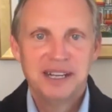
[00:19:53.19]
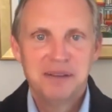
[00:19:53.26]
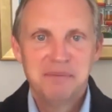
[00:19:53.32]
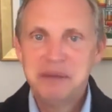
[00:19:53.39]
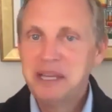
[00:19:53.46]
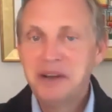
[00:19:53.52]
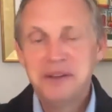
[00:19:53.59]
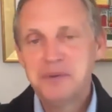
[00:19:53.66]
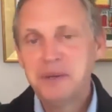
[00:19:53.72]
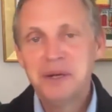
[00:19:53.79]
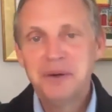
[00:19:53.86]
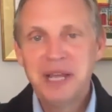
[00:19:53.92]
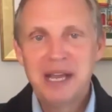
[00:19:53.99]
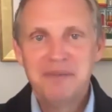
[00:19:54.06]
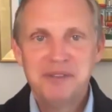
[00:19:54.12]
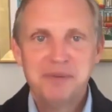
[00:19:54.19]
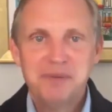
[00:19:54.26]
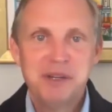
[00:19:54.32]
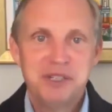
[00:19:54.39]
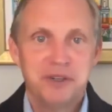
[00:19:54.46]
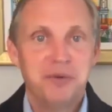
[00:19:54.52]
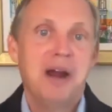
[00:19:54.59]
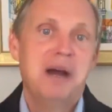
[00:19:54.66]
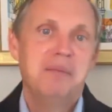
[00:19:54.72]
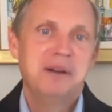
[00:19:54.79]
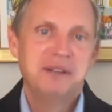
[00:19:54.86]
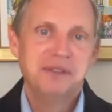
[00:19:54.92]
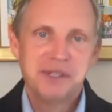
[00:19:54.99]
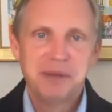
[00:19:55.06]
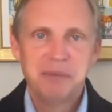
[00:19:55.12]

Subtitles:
because we don't have as much drama as